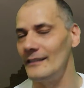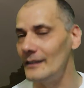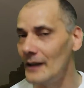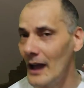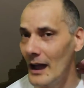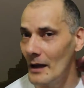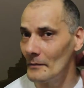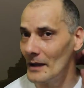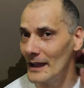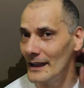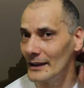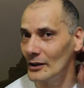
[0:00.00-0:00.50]
And
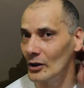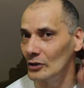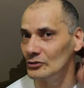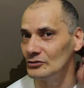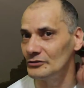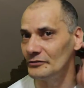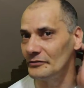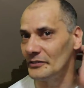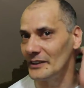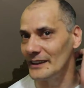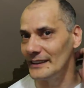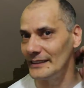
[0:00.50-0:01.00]
it
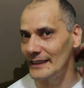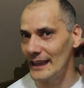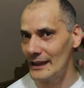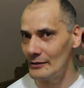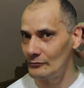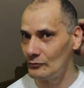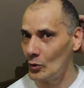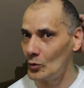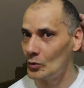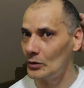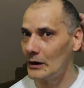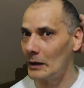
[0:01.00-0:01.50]
contravened their
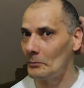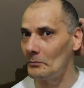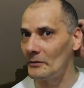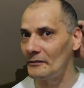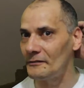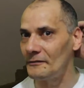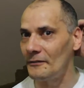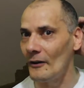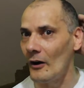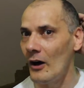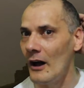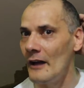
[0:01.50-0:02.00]
rule
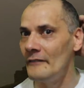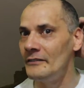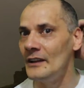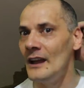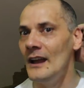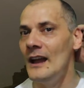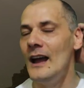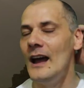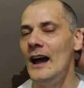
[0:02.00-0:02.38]
number 5.